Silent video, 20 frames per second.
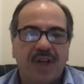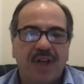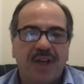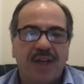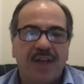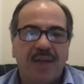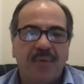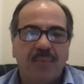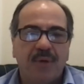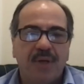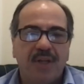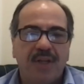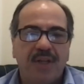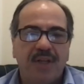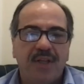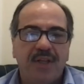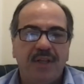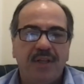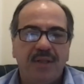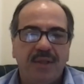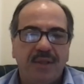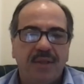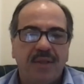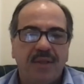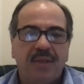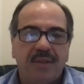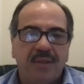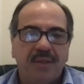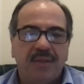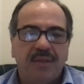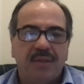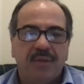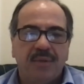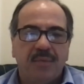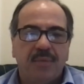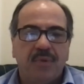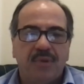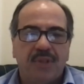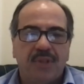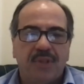Dianne,
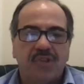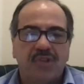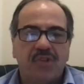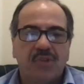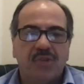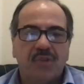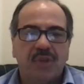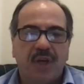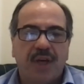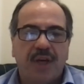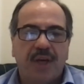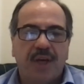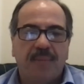with this,